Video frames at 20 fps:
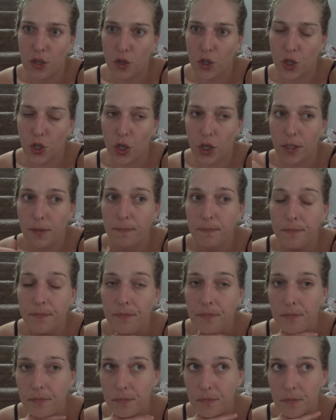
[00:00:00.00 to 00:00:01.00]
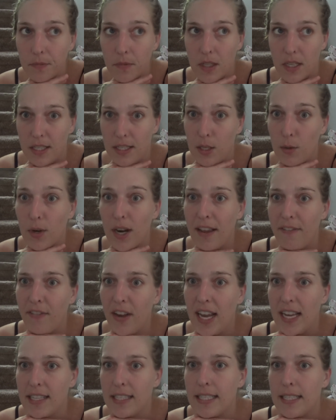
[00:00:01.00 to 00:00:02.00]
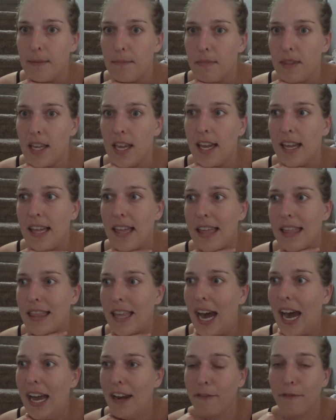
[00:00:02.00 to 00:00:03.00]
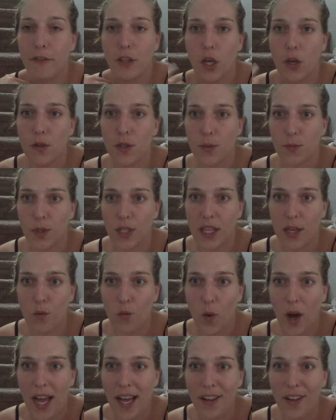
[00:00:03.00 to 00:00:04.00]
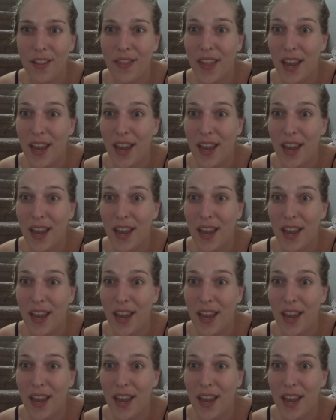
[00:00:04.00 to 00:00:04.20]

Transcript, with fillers: neutral. So when I find something that flows really well,